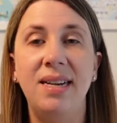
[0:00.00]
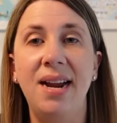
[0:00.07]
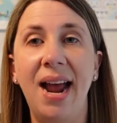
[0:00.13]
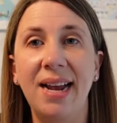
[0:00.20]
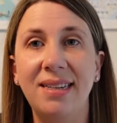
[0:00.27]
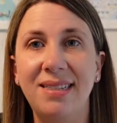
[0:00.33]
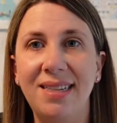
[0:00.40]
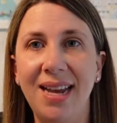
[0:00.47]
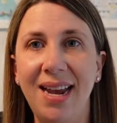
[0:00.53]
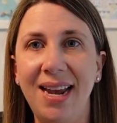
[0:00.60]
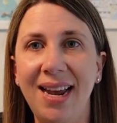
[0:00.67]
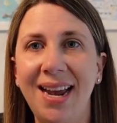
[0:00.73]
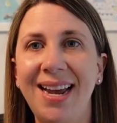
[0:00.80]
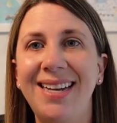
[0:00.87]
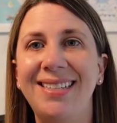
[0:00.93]
next
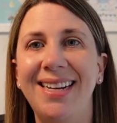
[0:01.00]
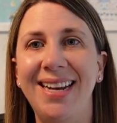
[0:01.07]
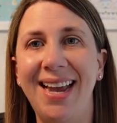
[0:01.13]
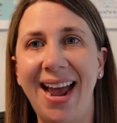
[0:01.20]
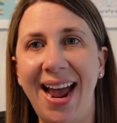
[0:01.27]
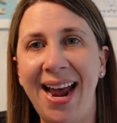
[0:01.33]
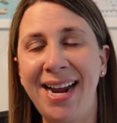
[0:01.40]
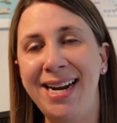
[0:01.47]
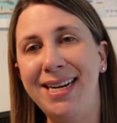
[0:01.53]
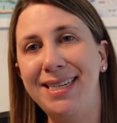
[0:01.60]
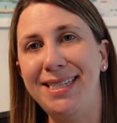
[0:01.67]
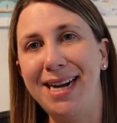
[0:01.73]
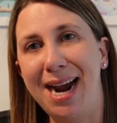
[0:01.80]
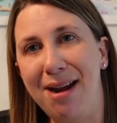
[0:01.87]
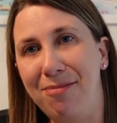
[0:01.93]
thing is again
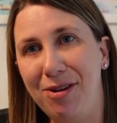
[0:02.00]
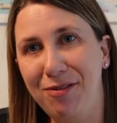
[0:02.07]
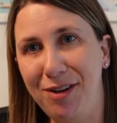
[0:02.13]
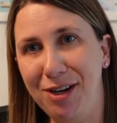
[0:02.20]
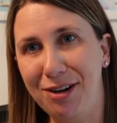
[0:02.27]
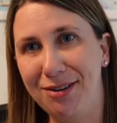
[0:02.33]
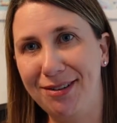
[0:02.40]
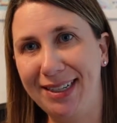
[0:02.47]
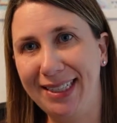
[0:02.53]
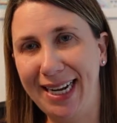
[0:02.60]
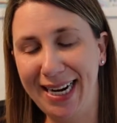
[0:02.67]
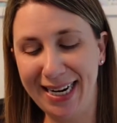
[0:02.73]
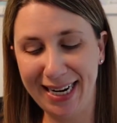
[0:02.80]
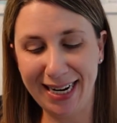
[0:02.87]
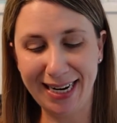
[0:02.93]
time of year
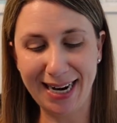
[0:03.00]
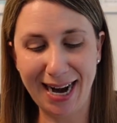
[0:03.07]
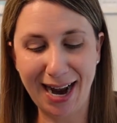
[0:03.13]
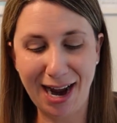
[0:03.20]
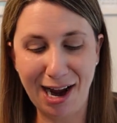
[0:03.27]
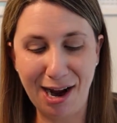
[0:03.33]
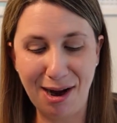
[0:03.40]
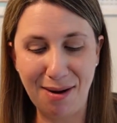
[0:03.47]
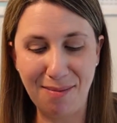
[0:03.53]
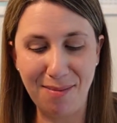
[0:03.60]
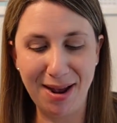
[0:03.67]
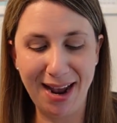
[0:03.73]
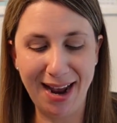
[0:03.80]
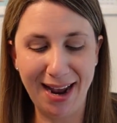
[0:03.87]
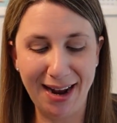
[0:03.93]
related
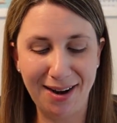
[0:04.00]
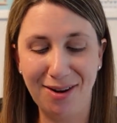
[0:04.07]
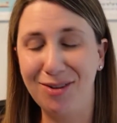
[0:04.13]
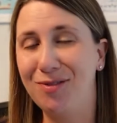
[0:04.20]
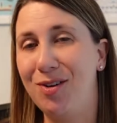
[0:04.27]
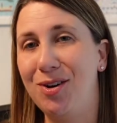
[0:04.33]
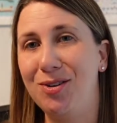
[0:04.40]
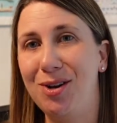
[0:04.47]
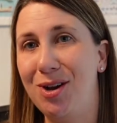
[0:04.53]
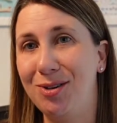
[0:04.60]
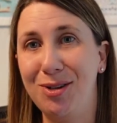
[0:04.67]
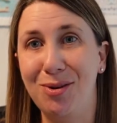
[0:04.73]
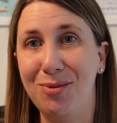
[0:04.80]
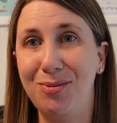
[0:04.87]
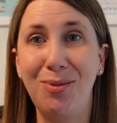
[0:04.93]
and
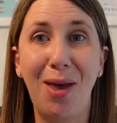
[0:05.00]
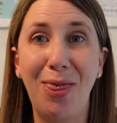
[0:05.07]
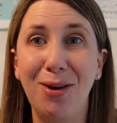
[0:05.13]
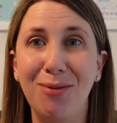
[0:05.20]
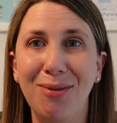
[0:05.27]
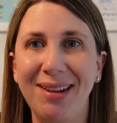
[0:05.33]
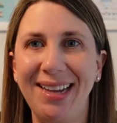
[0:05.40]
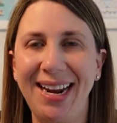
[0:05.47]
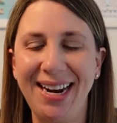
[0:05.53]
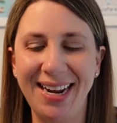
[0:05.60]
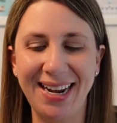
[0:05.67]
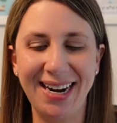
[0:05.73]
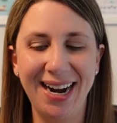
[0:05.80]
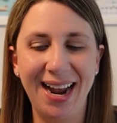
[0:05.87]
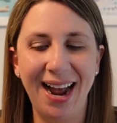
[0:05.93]
also weather
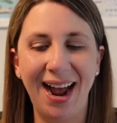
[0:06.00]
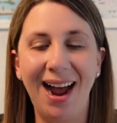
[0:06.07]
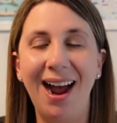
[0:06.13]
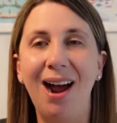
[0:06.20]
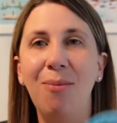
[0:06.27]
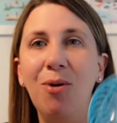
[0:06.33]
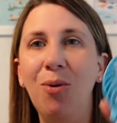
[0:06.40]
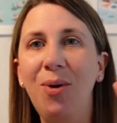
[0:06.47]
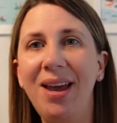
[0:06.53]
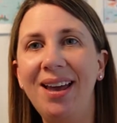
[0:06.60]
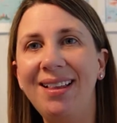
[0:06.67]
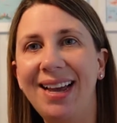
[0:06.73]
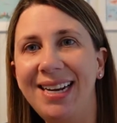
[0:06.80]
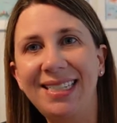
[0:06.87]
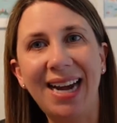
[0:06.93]
related. We
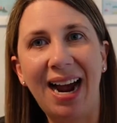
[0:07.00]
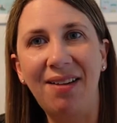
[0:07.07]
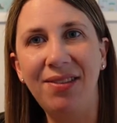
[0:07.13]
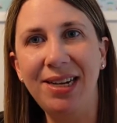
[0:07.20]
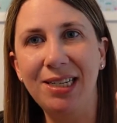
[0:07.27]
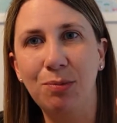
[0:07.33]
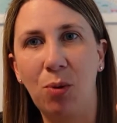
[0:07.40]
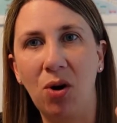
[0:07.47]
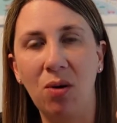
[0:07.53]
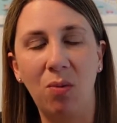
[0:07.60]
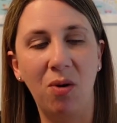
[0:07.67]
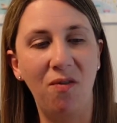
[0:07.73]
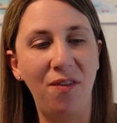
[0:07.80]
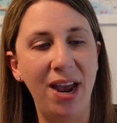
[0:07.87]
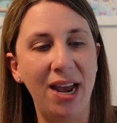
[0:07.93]
like to have these
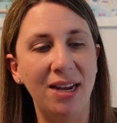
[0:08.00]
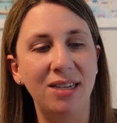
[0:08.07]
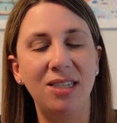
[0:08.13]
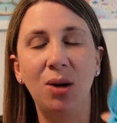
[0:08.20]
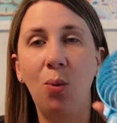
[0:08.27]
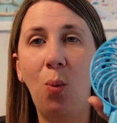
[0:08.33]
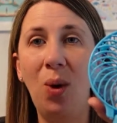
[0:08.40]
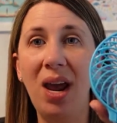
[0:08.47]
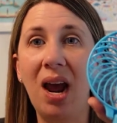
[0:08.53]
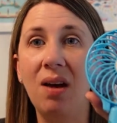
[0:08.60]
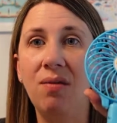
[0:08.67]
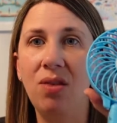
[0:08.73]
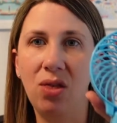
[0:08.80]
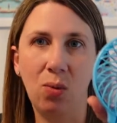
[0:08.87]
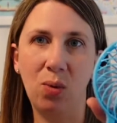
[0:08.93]
portable fans. So we
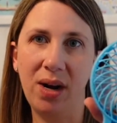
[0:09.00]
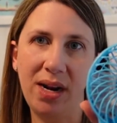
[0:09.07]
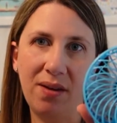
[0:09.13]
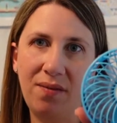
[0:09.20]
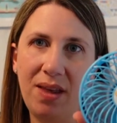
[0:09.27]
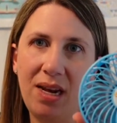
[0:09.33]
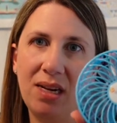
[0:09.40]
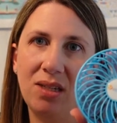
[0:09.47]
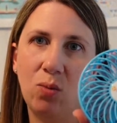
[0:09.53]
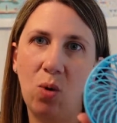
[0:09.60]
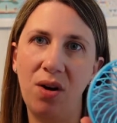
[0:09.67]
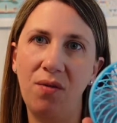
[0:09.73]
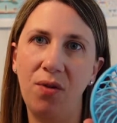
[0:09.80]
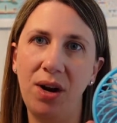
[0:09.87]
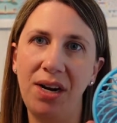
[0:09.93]
have 3 of these,
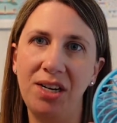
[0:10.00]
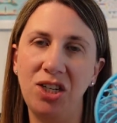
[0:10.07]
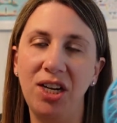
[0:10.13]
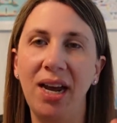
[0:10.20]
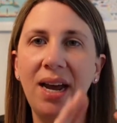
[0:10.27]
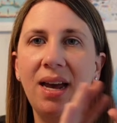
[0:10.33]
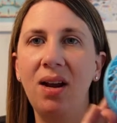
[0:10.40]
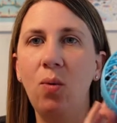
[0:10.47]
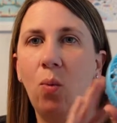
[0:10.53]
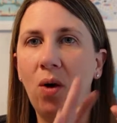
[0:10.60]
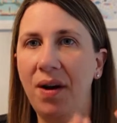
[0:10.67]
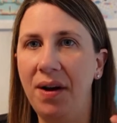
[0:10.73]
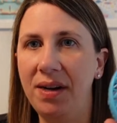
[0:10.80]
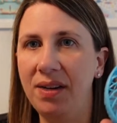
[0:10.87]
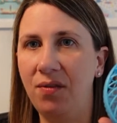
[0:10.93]
1 for each kid,
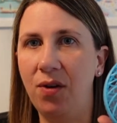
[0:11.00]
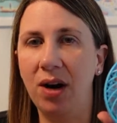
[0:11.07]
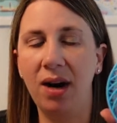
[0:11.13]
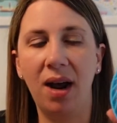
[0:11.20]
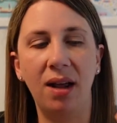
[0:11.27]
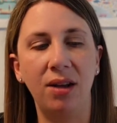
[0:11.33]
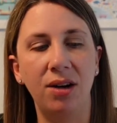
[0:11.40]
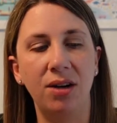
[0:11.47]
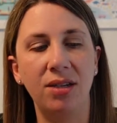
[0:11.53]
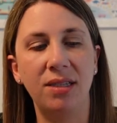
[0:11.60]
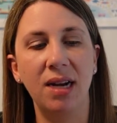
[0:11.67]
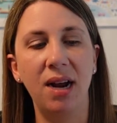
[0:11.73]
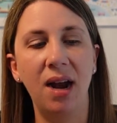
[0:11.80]
1 different colors.